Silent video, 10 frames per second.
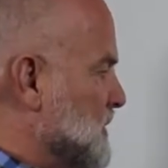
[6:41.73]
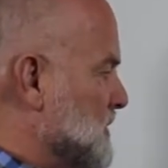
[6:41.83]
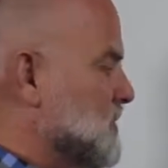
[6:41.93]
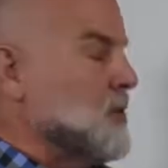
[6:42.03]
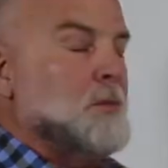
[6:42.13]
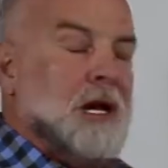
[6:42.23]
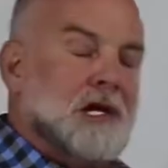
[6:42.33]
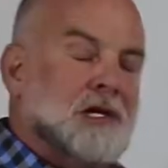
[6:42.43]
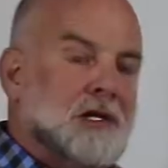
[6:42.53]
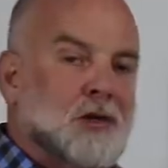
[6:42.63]
is go
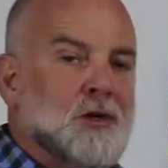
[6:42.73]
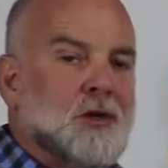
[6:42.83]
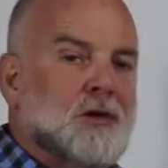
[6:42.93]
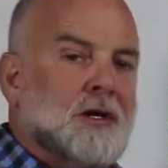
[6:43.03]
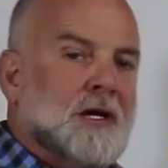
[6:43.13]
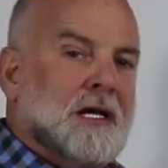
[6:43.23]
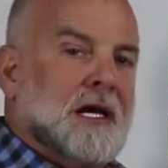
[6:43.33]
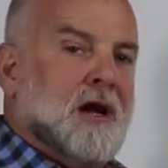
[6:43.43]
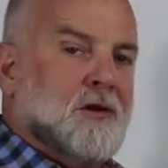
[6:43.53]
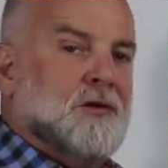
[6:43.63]
back and look,
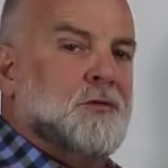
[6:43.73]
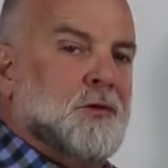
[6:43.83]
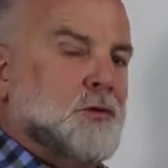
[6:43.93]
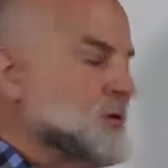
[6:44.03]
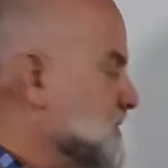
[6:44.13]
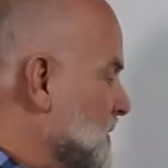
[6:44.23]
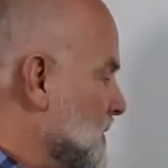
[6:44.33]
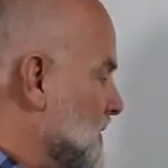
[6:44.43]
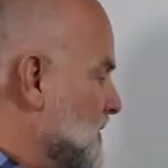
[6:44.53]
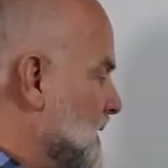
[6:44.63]
how can we
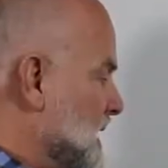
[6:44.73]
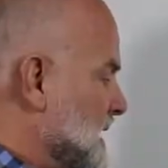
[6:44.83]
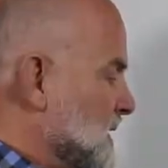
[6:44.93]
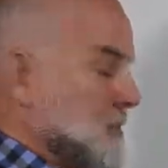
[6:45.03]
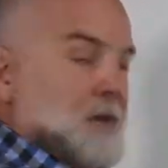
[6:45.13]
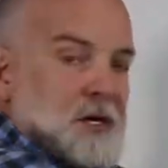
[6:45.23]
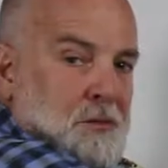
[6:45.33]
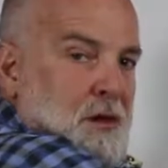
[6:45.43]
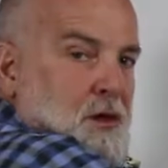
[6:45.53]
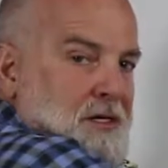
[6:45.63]
resolve the
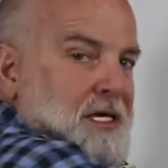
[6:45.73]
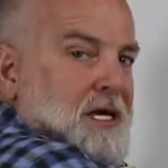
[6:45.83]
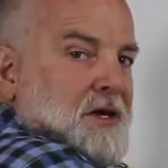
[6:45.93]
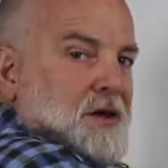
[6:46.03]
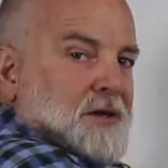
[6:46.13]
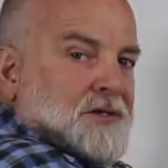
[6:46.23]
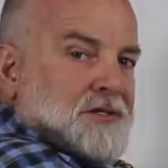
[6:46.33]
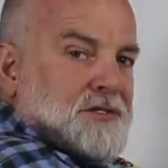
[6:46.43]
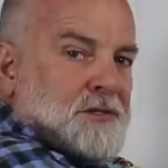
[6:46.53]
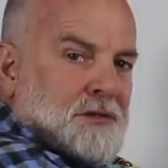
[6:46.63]
metabolic chaos
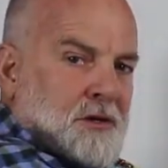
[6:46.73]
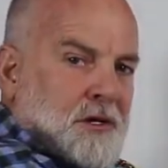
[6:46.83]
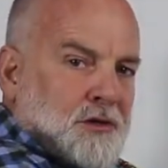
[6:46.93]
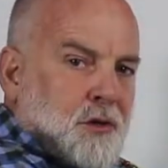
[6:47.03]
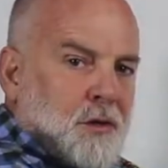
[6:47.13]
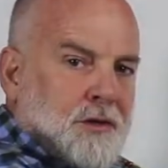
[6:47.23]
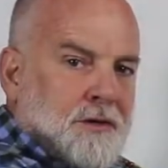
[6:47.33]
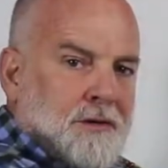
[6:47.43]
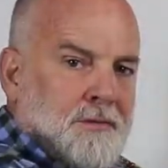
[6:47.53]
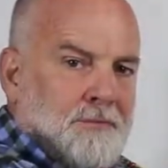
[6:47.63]
that's ongoing
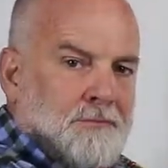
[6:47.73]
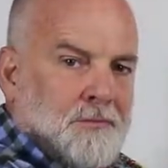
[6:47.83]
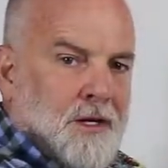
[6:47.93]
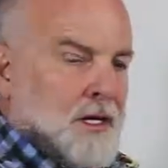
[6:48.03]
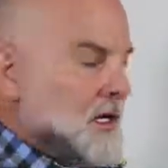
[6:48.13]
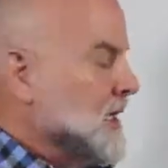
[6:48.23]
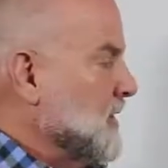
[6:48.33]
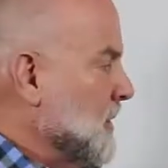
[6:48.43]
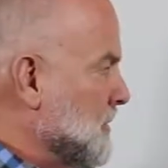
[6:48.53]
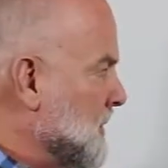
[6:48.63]
here?
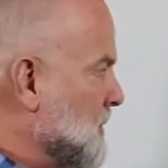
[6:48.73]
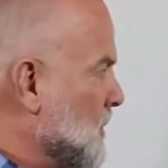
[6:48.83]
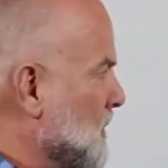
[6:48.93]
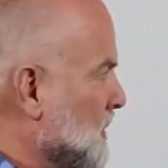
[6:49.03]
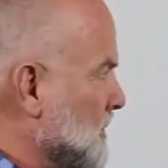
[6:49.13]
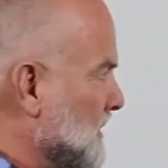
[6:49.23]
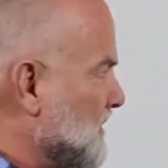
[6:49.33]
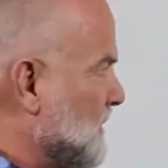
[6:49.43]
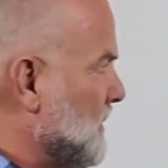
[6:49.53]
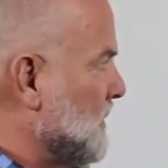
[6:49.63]
Now I'm going to go a little bit
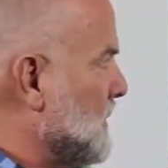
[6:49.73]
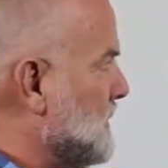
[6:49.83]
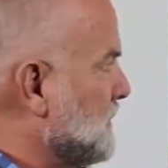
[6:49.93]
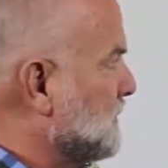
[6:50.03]
further